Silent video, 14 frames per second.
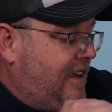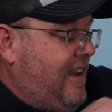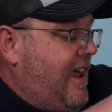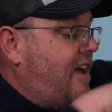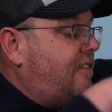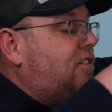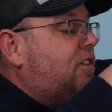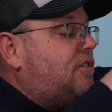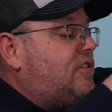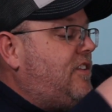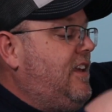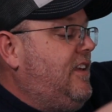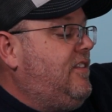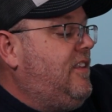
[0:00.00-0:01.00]
Now, if you've
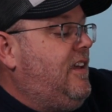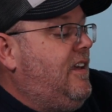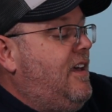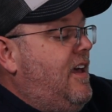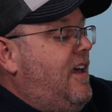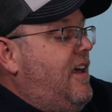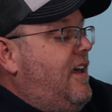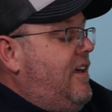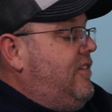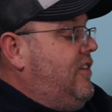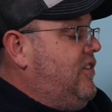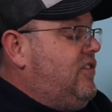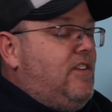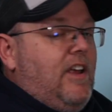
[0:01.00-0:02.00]
seen the, the
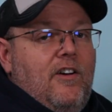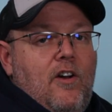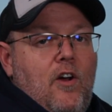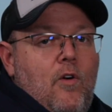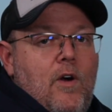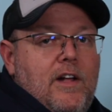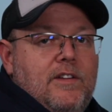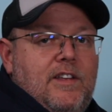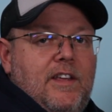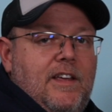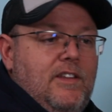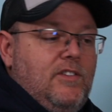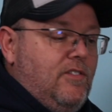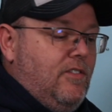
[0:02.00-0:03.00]
standard
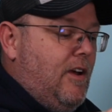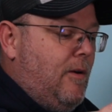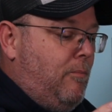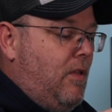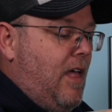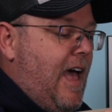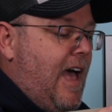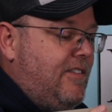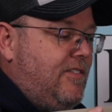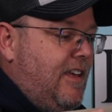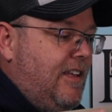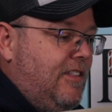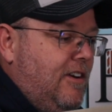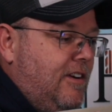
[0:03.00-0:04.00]
OLTs, they're black. They
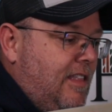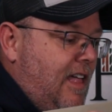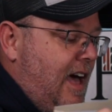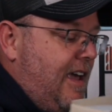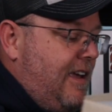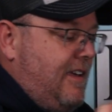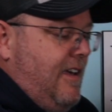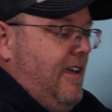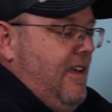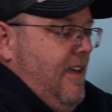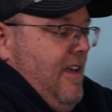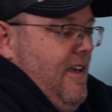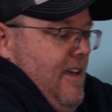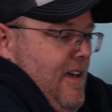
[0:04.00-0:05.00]
look like
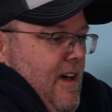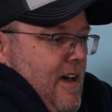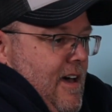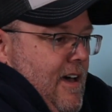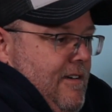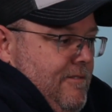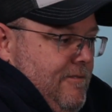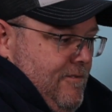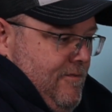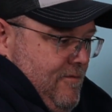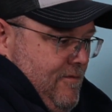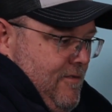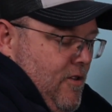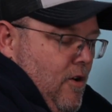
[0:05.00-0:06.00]
uh,
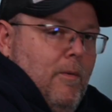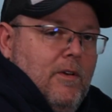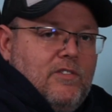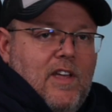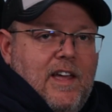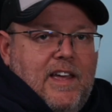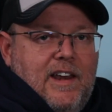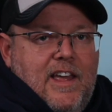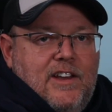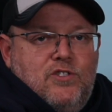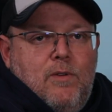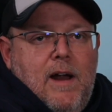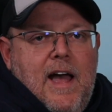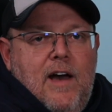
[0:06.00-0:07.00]
almost like an
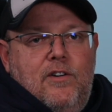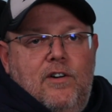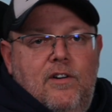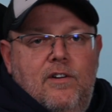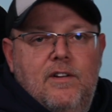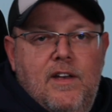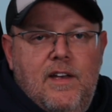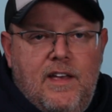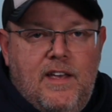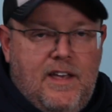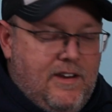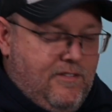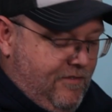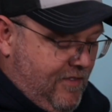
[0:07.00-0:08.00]
EdgeRouter
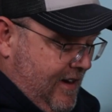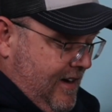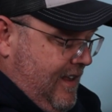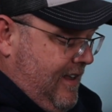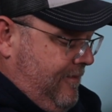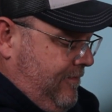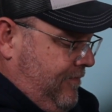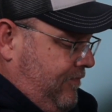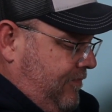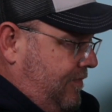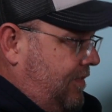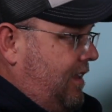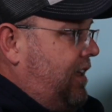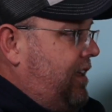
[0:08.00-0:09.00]
Infinity.
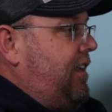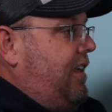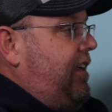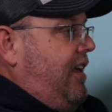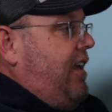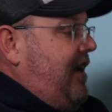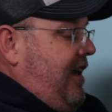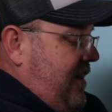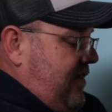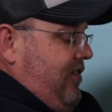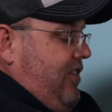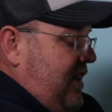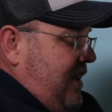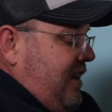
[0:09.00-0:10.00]
And
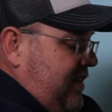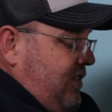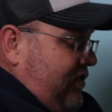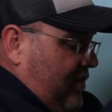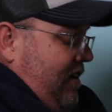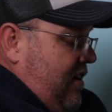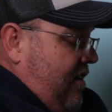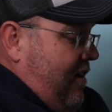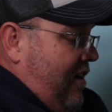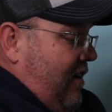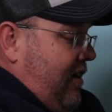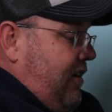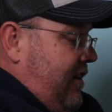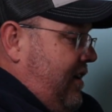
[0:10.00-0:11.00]
these
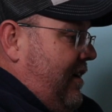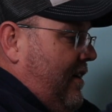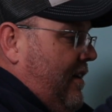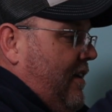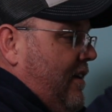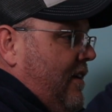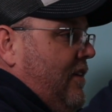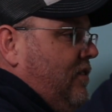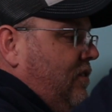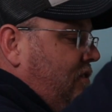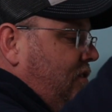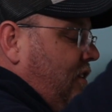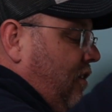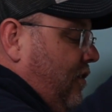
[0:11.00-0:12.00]
are
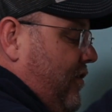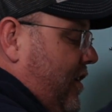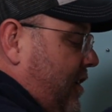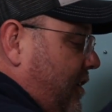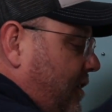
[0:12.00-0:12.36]
silver.